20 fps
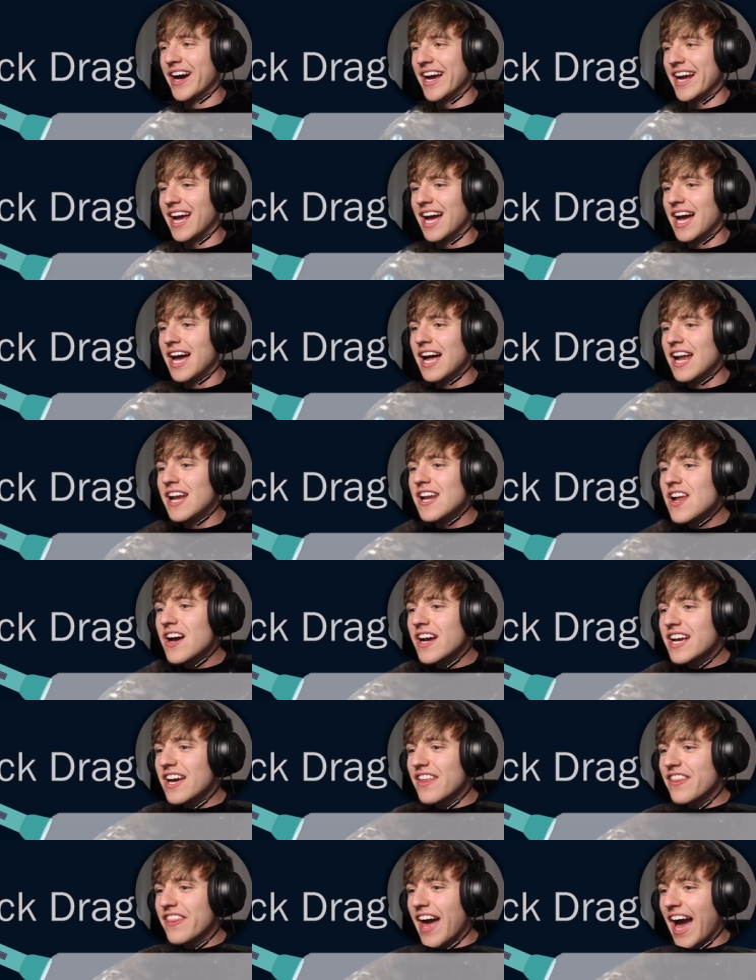Wait, is with a
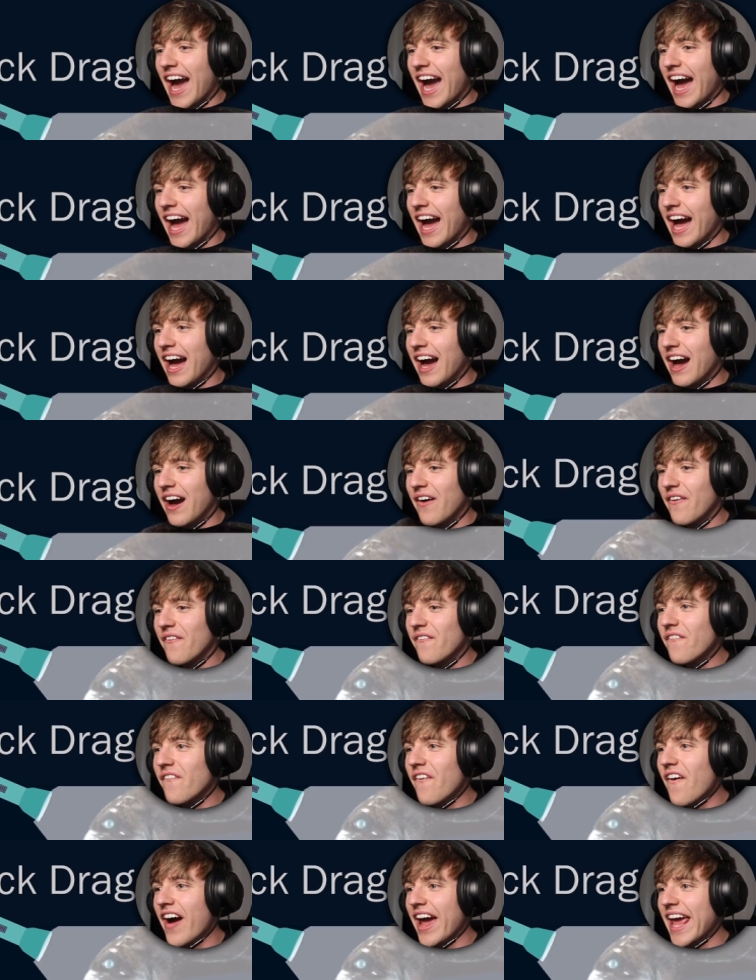Look at that!
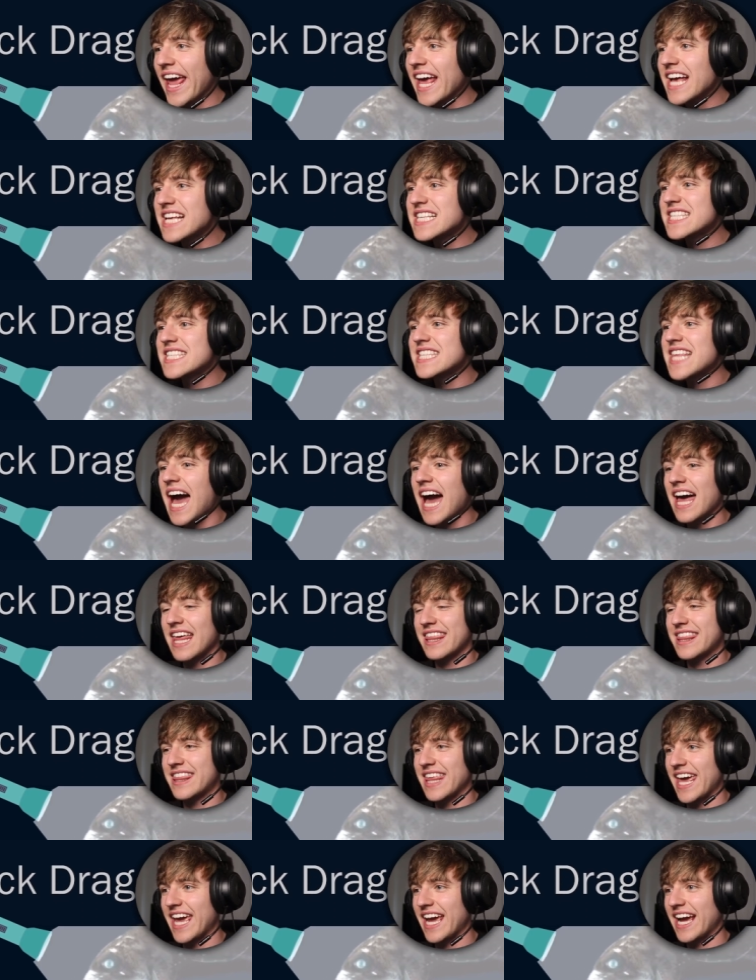What is that
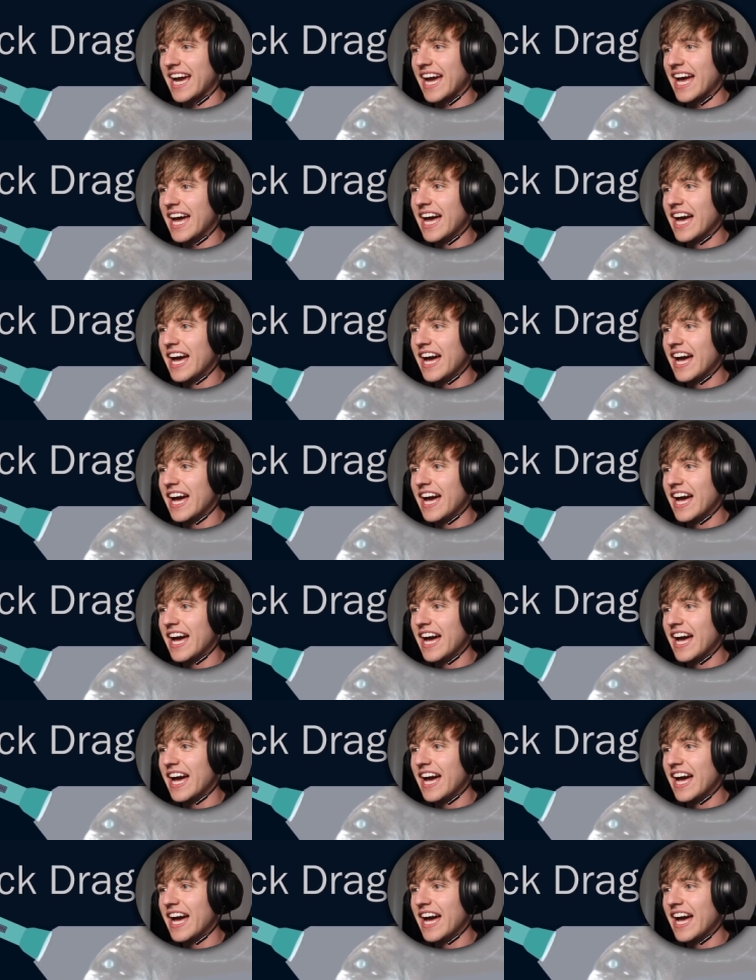thing?